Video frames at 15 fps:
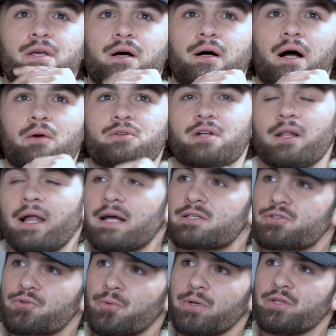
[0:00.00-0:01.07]
I was
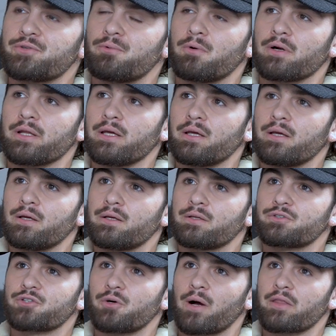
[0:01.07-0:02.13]
class of 2020.
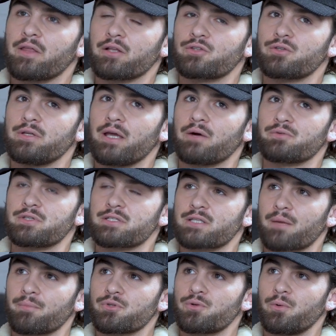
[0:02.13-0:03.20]
So I think it was
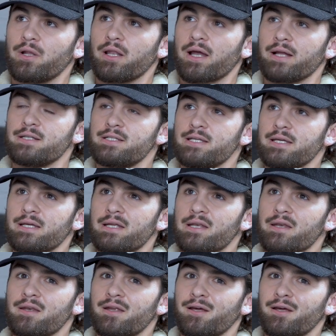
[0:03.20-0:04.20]
December 2019.